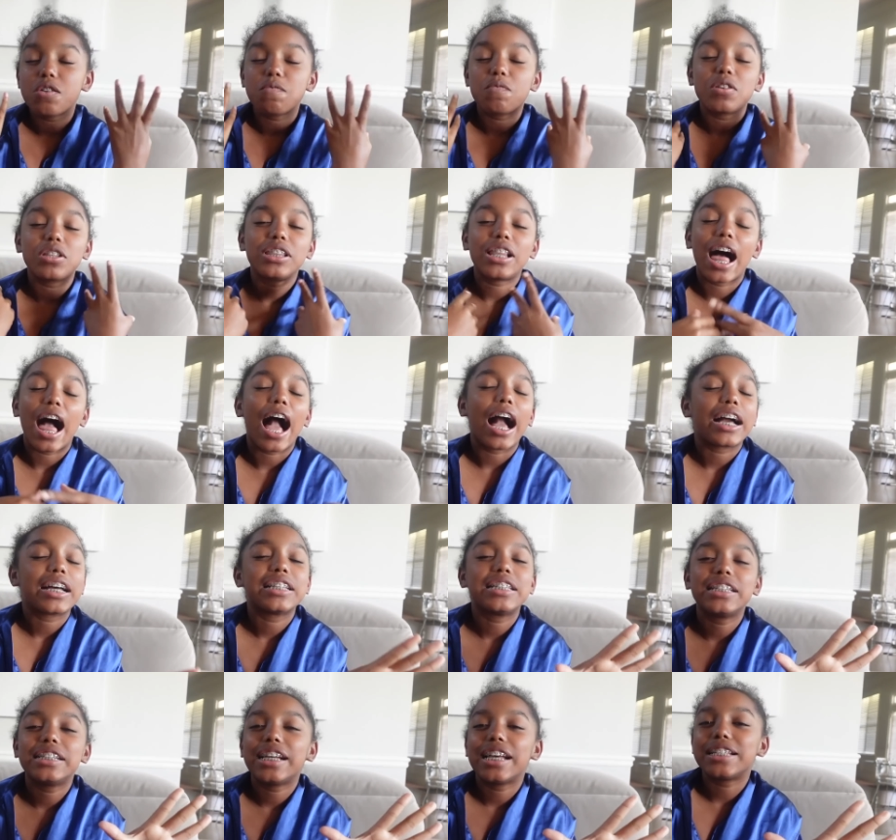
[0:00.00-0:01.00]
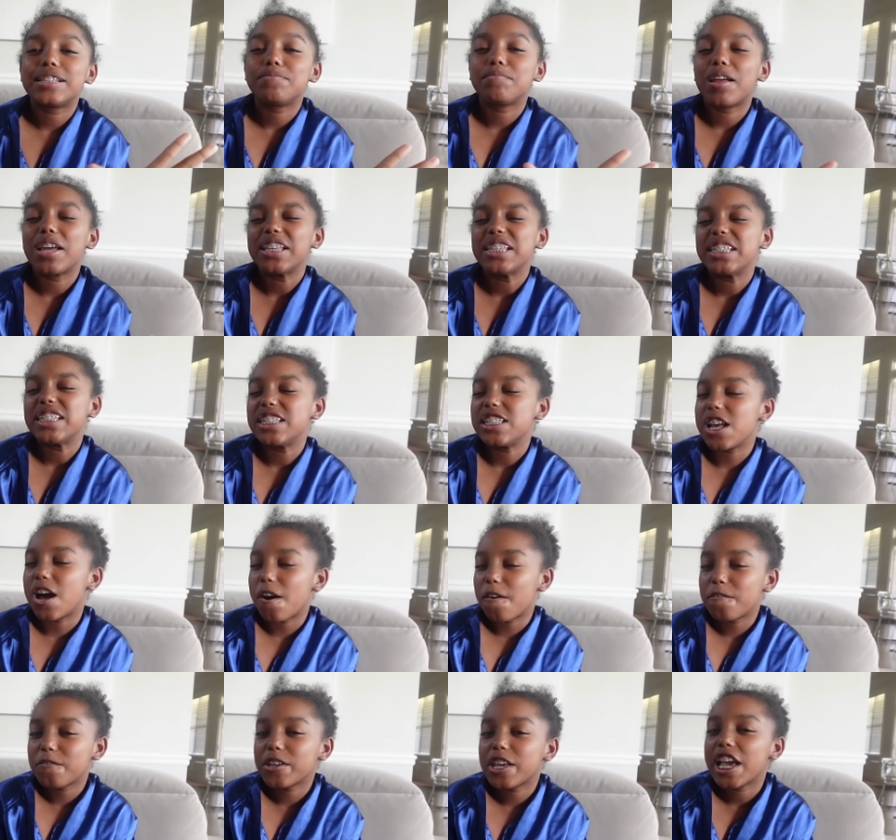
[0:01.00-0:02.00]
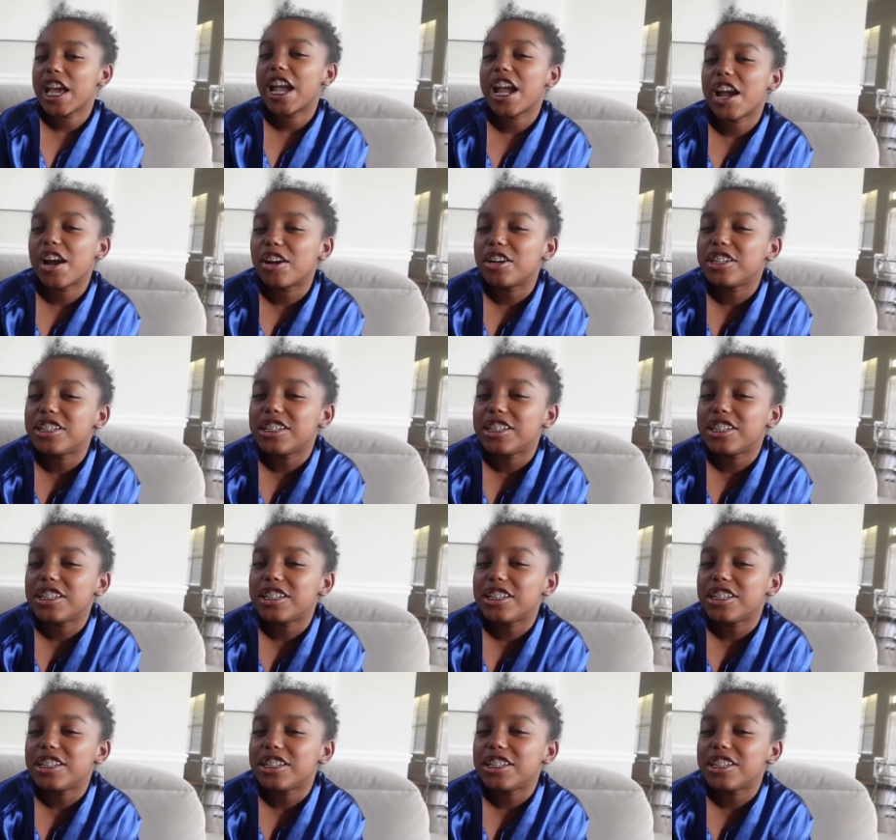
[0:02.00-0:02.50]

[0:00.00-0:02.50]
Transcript: relax and get some nice self-care